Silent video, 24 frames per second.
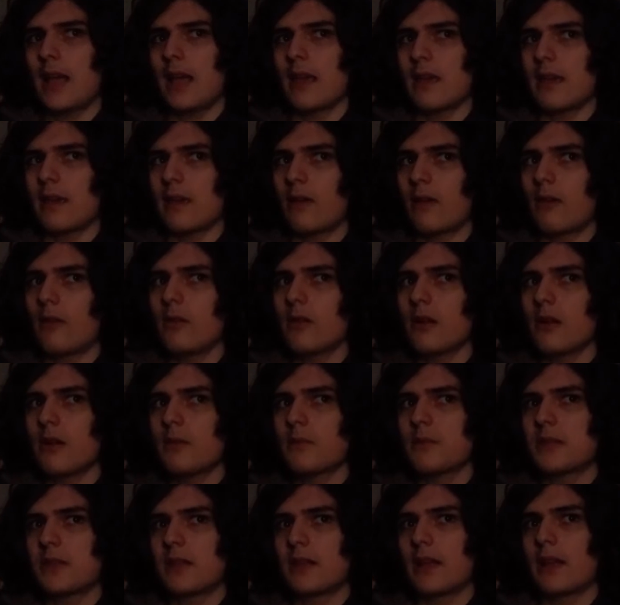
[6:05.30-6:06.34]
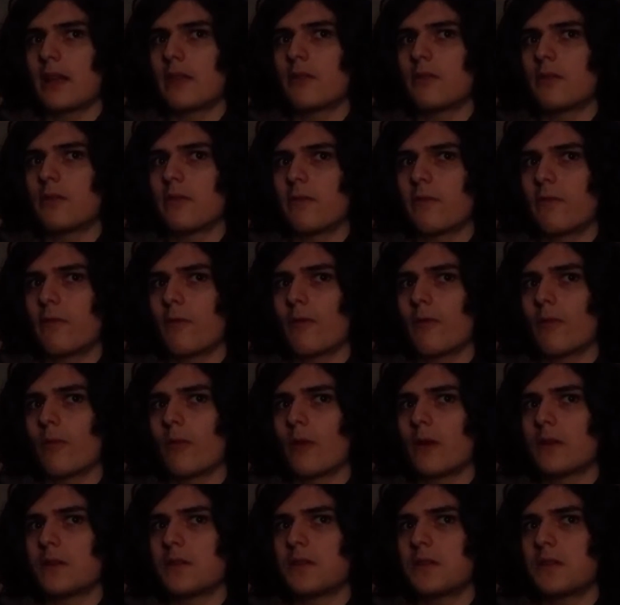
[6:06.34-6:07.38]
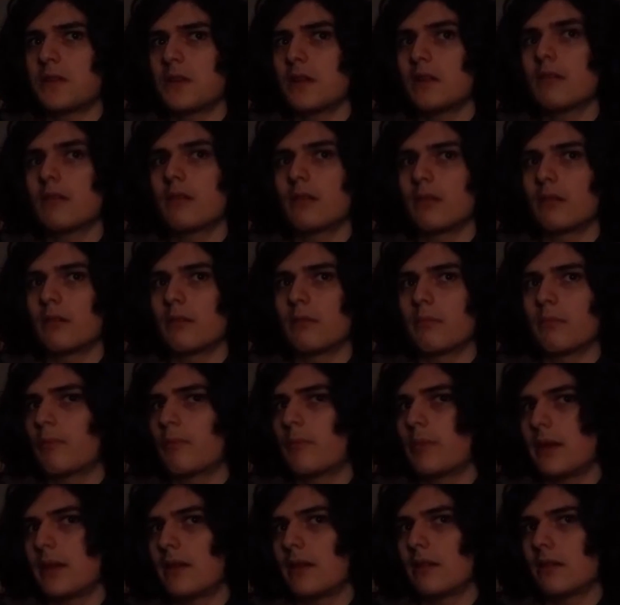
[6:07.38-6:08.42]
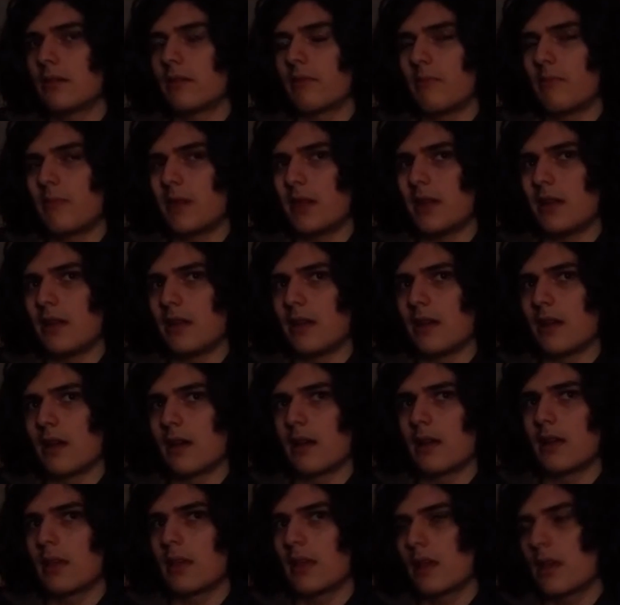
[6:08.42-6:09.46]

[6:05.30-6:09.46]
it all comes together to form a single piece of media.